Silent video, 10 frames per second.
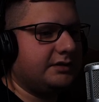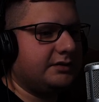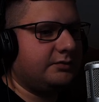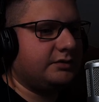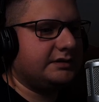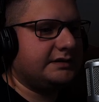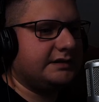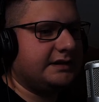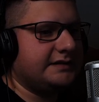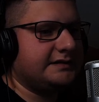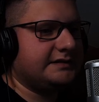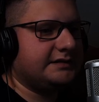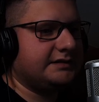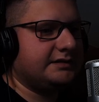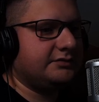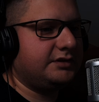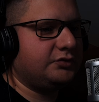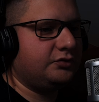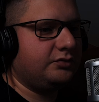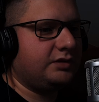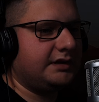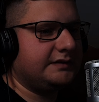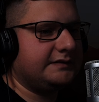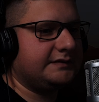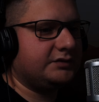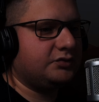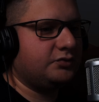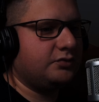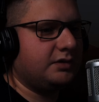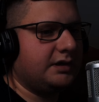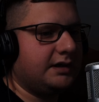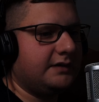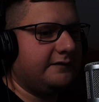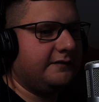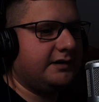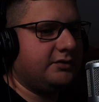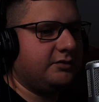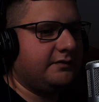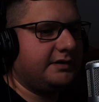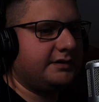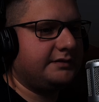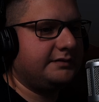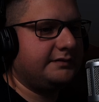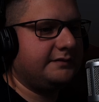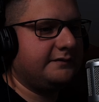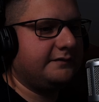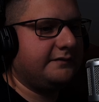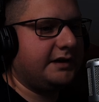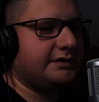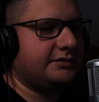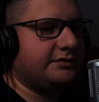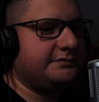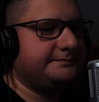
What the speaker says: what it does, you need to connect it to alpha over factor